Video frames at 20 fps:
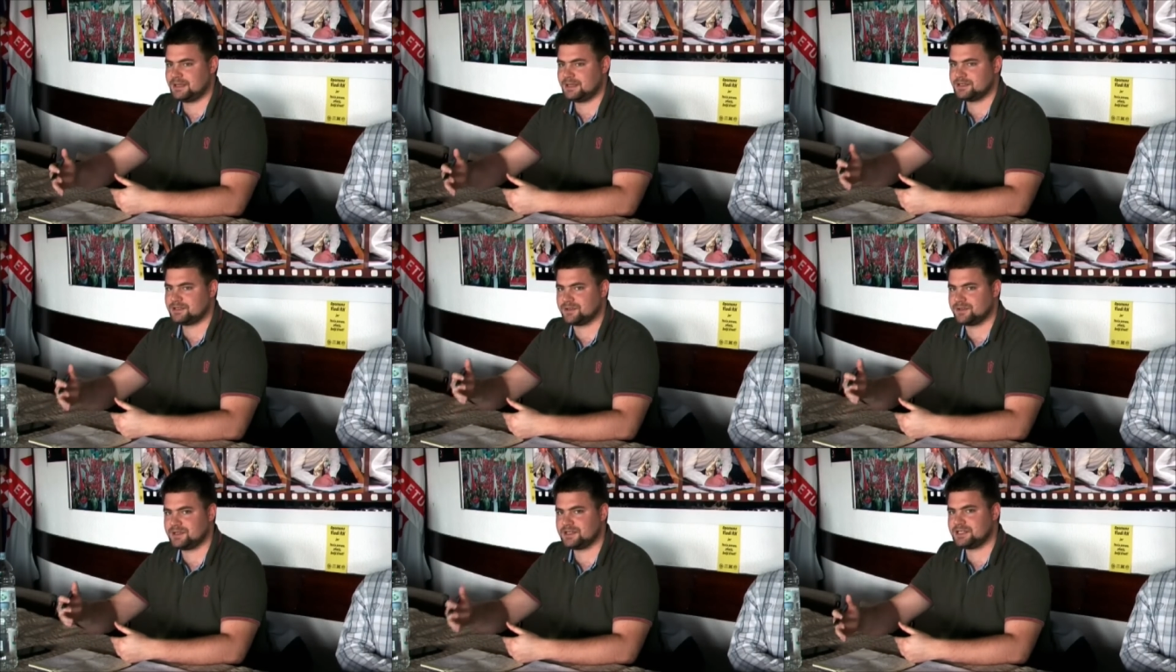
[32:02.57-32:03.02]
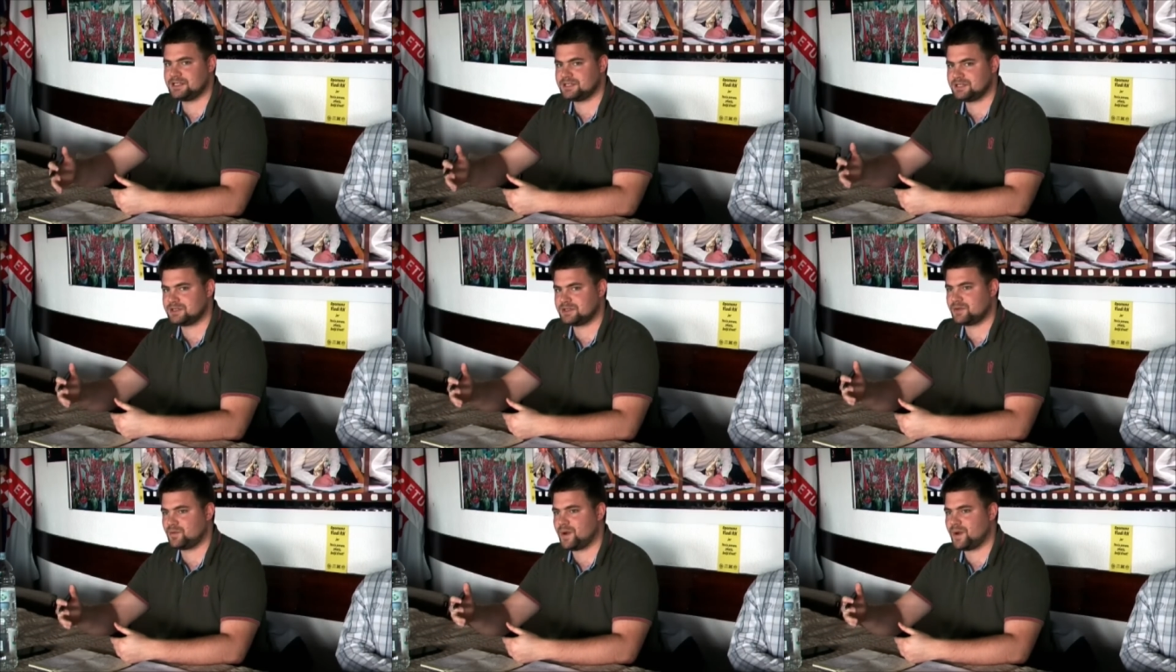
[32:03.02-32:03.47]
So this
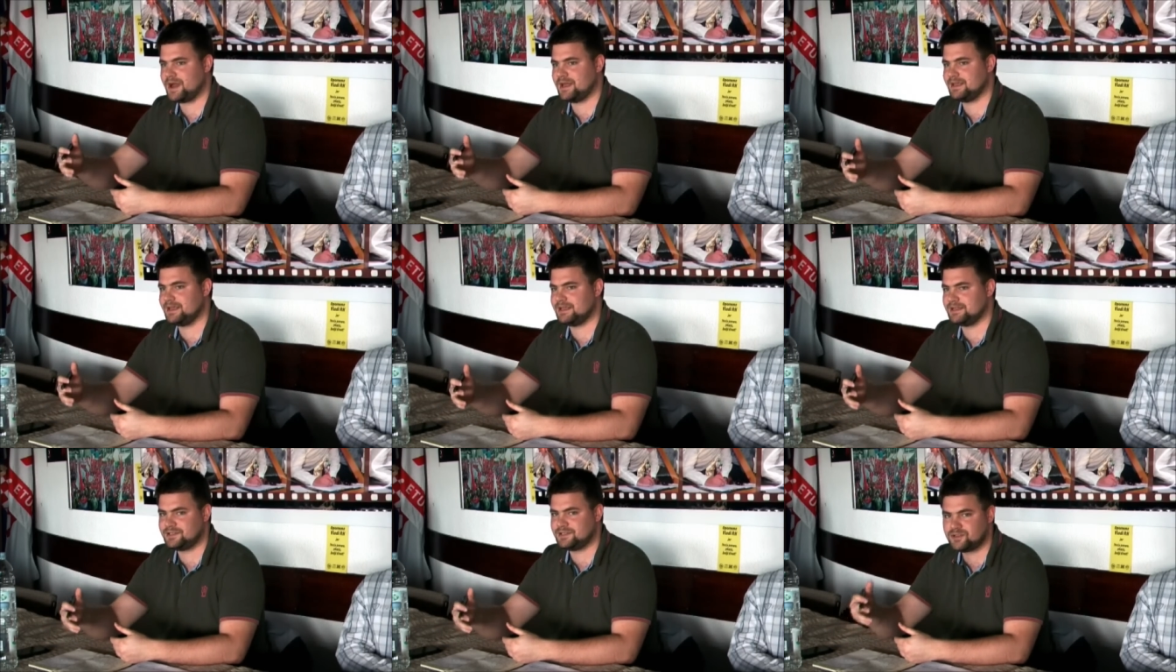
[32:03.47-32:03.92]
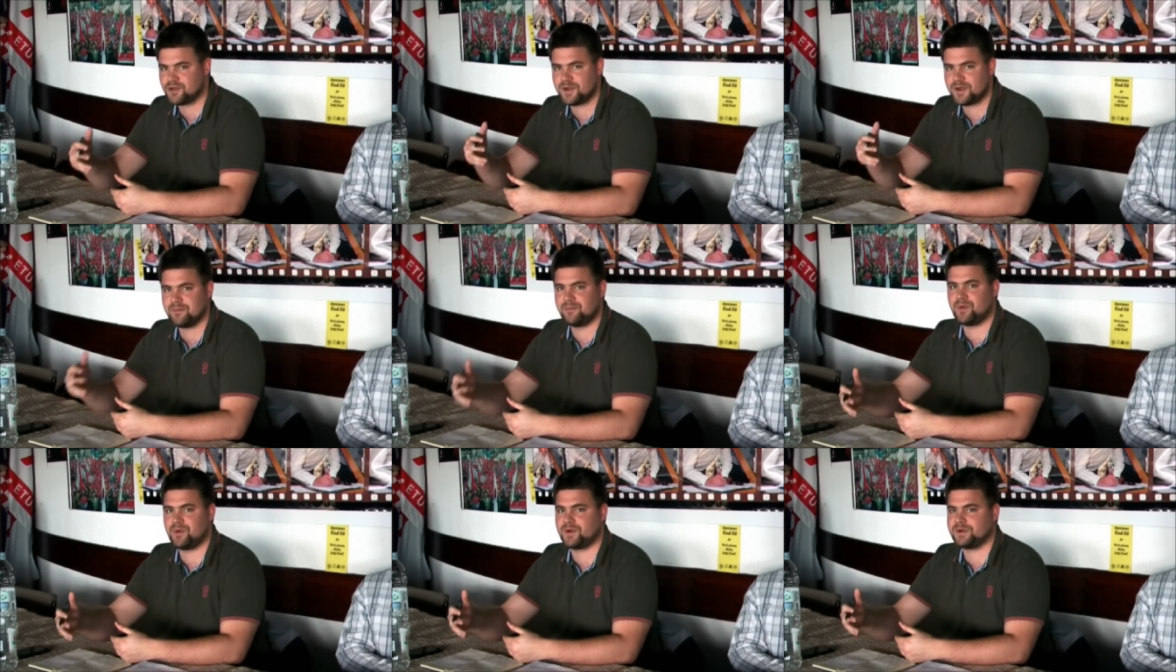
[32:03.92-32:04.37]
is why it's so
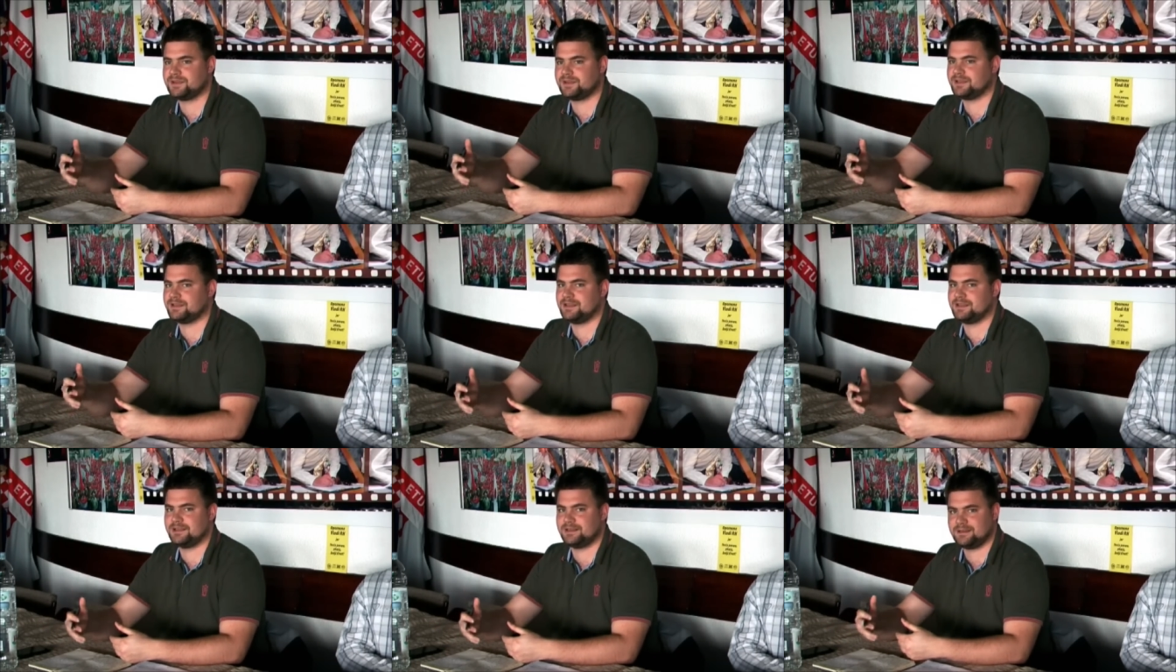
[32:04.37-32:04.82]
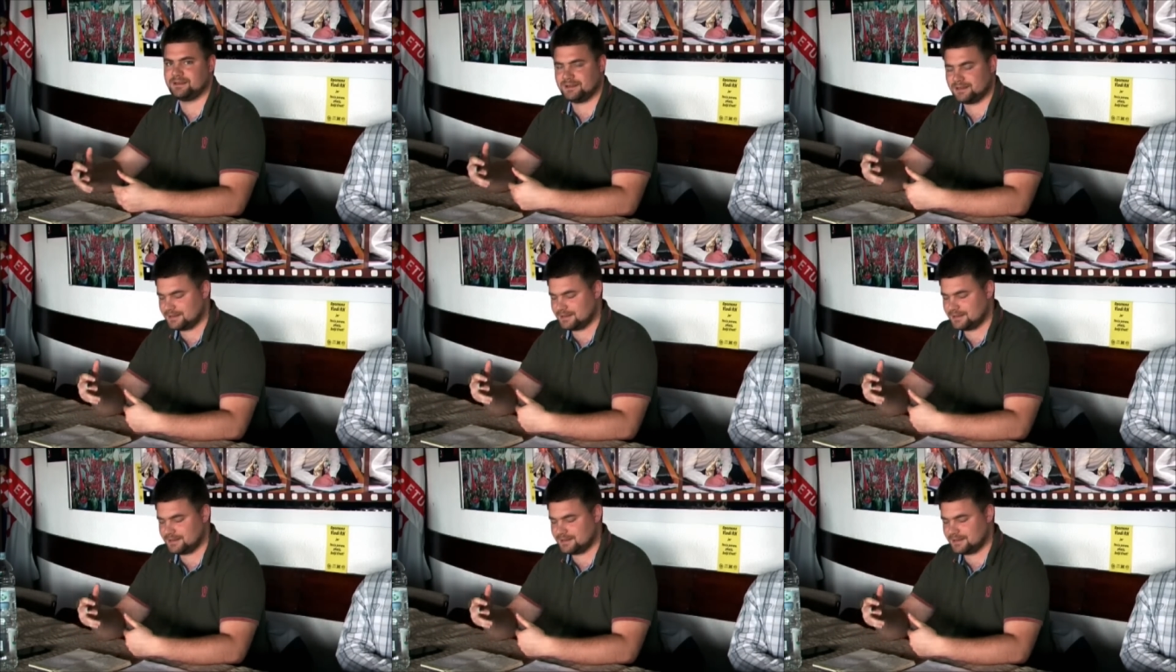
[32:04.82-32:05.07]
important that